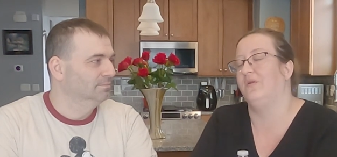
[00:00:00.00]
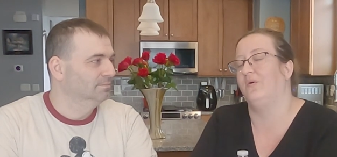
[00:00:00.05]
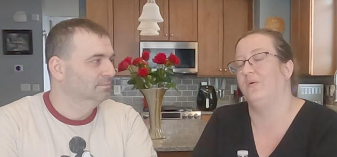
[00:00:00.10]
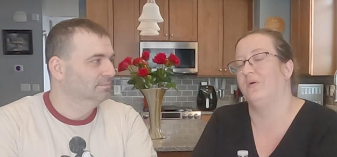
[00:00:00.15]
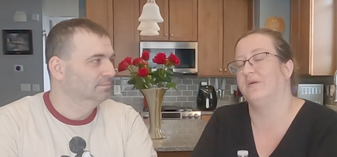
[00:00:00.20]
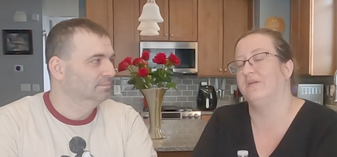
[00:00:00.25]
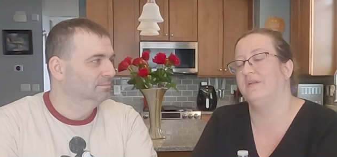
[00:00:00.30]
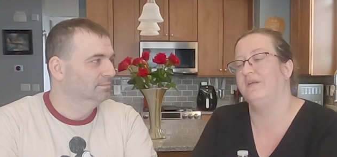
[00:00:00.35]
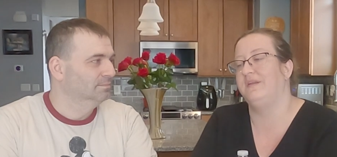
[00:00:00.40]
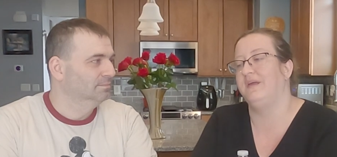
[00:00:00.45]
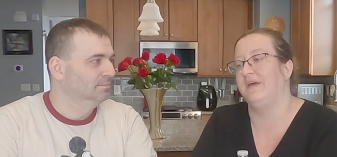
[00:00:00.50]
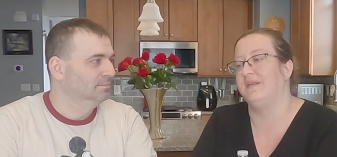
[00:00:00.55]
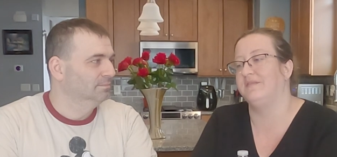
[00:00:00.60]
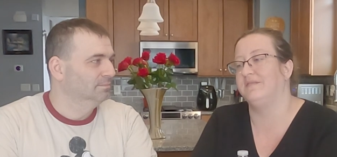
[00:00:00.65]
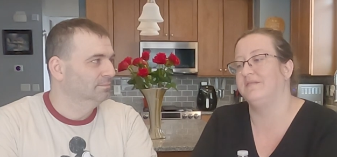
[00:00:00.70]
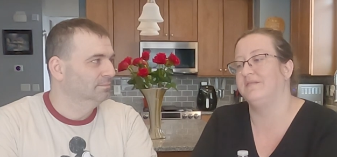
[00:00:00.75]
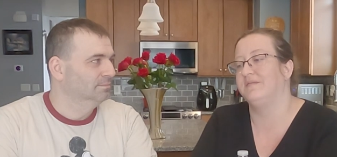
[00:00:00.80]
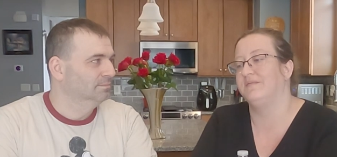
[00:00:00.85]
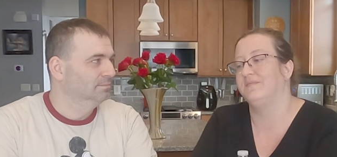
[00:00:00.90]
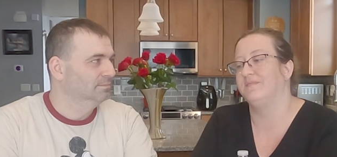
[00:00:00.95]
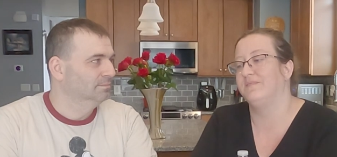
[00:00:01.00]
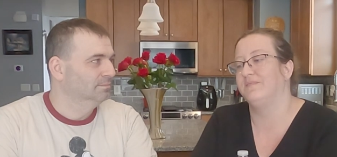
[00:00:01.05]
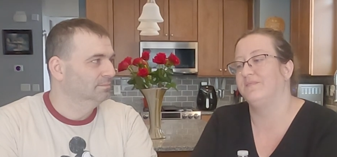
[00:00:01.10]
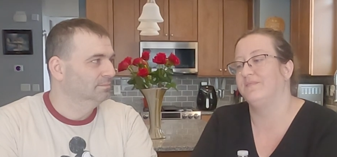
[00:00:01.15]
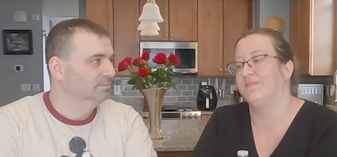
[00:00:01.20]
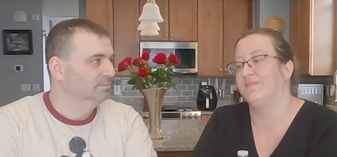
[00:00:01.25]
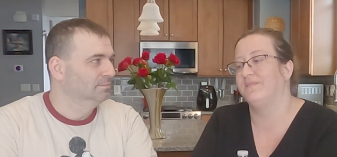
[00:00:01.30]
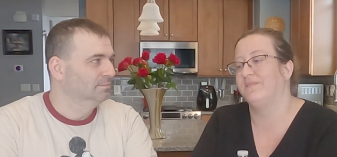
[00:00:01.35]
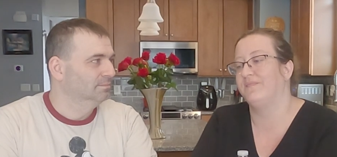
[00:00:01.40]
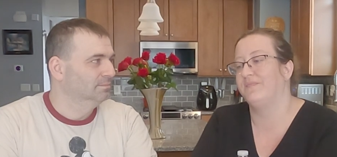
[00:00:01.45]
Speaker 1: calorically dense
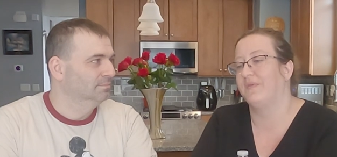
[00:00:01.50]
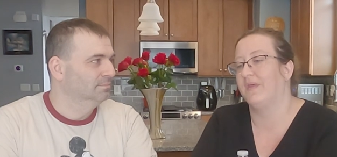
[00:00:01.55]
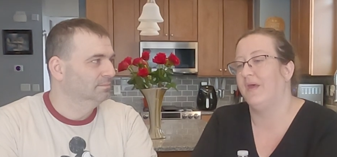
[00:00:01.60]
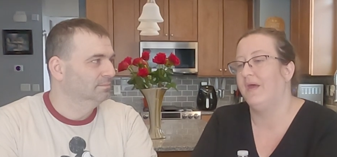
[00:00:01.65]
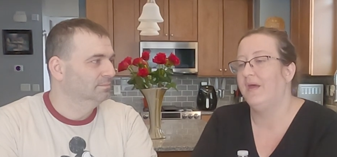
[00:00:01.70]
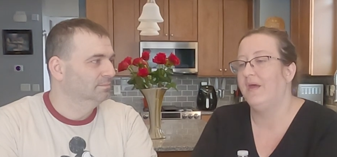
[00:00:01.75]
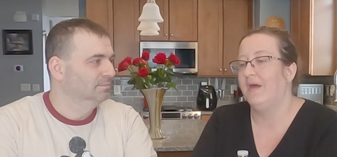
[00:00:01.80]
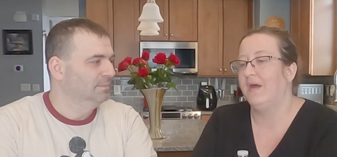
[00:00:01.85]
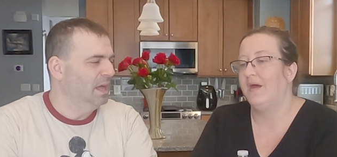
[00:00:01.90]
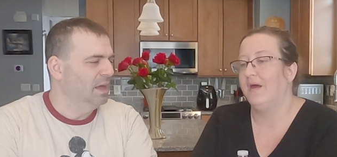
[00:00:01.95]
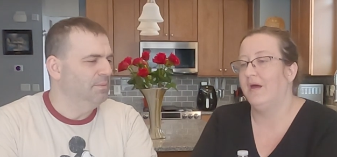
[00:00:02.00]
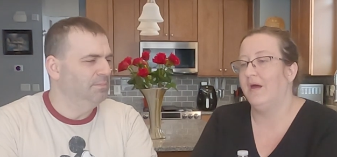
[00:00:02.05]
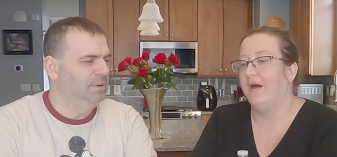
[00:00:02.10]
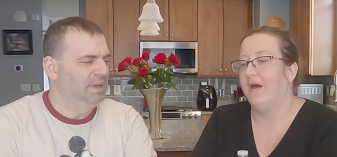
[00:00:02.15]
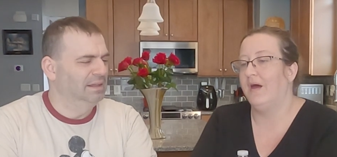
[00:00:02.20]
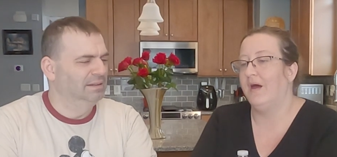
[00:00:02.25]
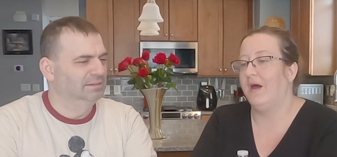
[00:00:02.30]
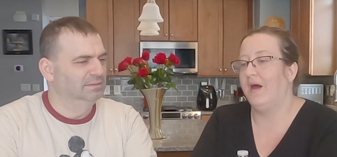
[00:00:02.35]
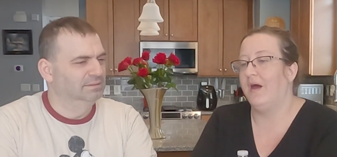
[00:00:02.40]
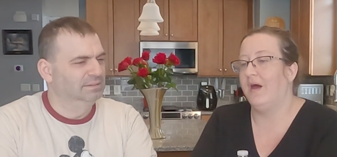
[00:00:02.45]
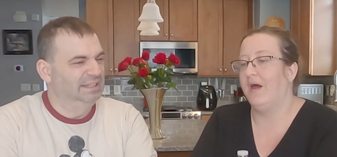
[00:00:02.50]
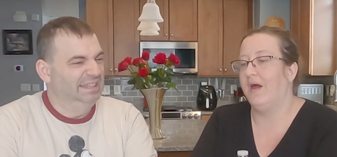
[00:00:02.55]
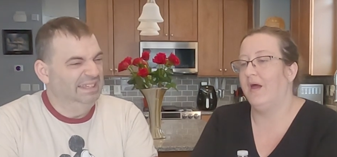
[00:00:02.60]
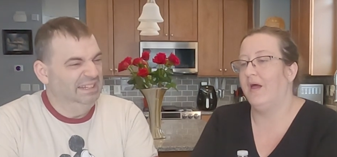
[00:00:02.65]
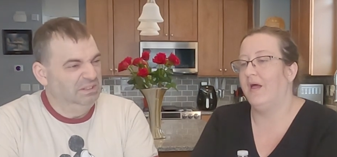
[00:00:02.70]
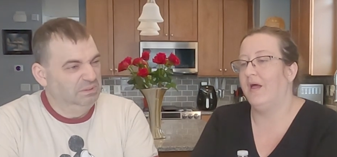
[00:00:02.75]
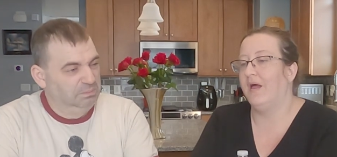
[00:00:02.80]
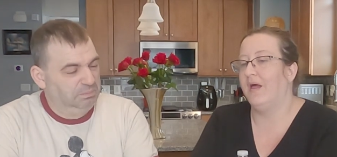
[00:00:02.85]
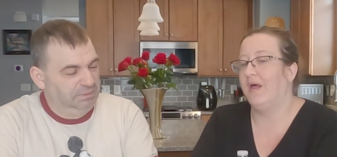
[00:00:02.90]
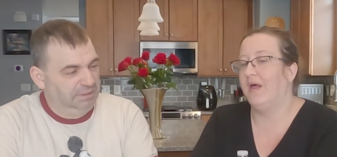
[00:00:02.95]
Speaker 2: a
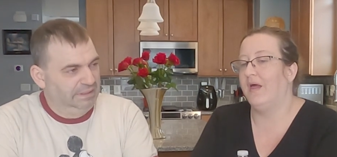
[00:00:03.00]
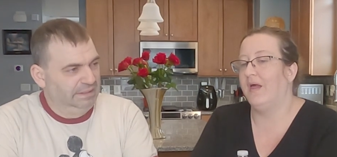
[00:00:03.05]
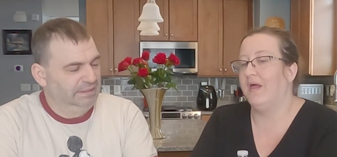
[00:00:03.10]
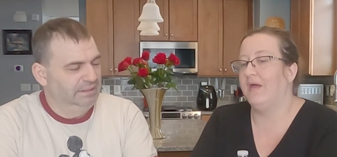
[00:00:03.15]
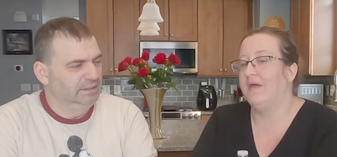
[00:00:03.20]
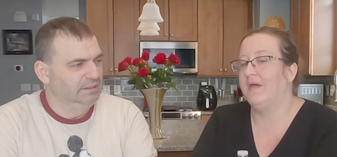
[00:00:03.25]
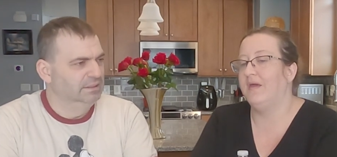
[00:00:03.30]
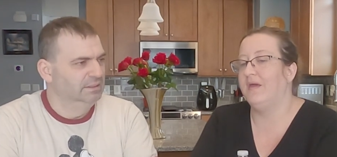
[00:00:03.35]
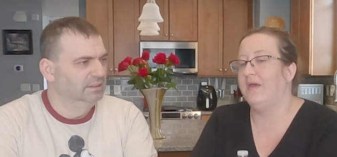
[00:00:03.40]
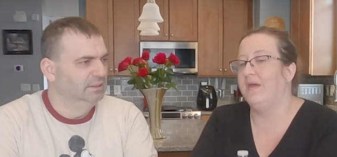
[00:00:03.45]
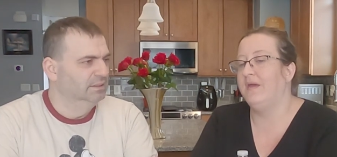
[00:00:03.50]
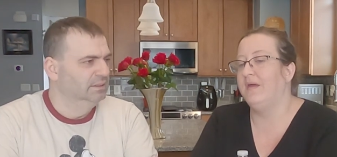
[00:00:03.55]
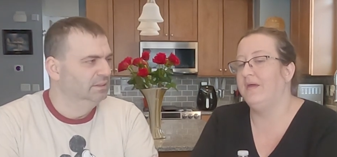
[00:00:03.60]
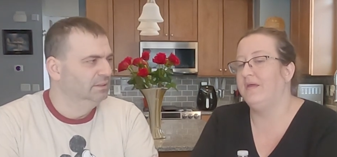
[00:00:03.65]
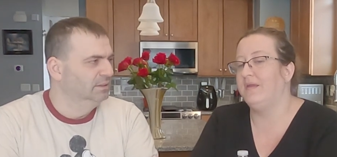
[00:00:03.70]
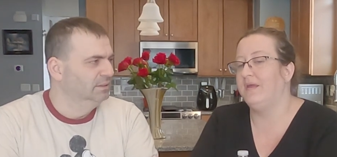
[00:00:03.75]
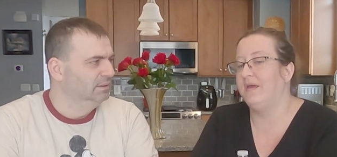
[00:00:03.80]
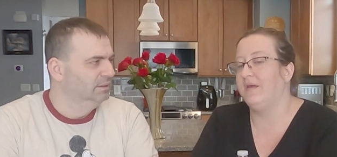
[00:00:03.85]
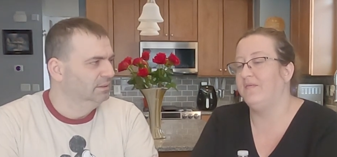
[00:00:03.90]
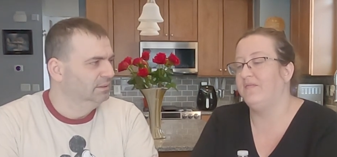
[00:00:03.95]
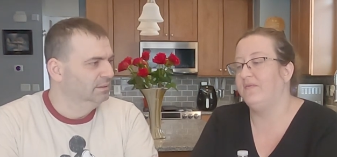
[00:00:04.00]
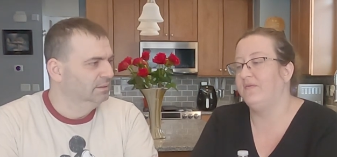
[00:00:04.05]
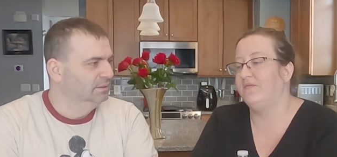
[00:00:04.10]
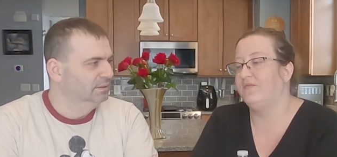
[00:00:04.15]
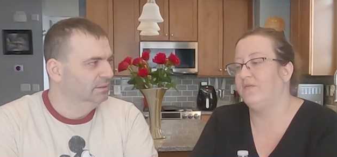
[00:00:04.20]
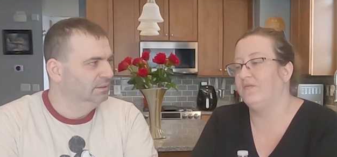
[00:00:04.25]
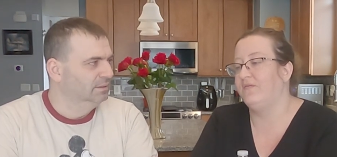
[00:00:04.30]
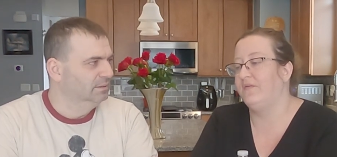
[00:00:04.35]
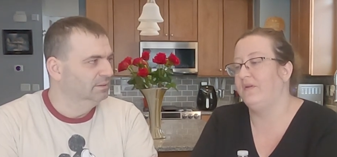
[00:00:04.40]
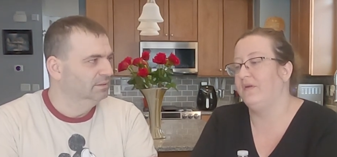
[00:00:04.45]
little bit.
Speaker 1: In a
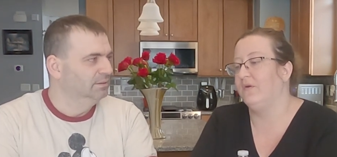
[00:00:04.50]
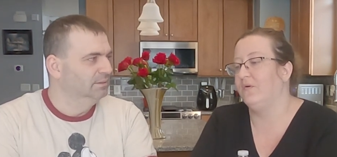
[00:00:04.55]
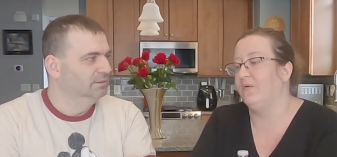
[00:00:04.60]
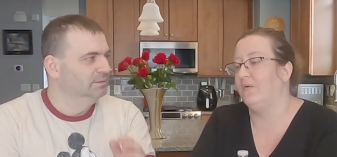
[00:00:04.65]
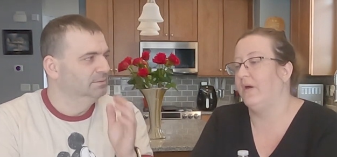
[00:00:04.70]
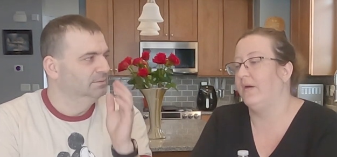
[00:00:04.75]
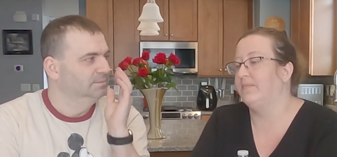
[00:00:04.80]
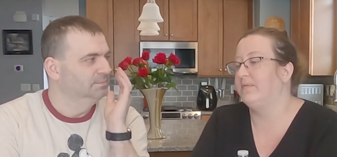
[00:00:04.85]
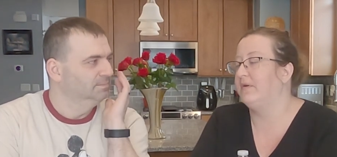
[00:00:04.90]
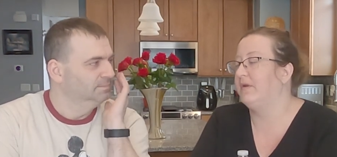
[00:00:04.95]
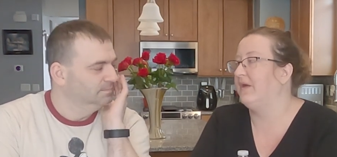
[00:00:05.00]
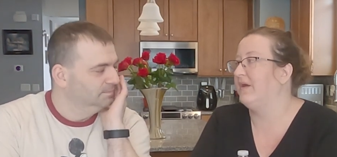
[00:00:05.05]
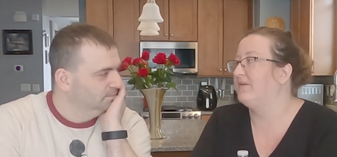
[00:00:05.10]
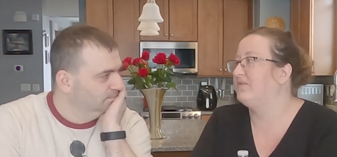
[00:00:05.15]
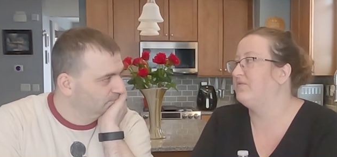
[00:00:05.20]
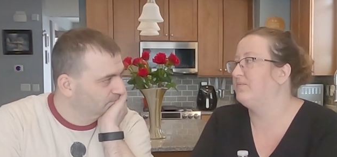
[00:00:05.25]
future video, I'm going to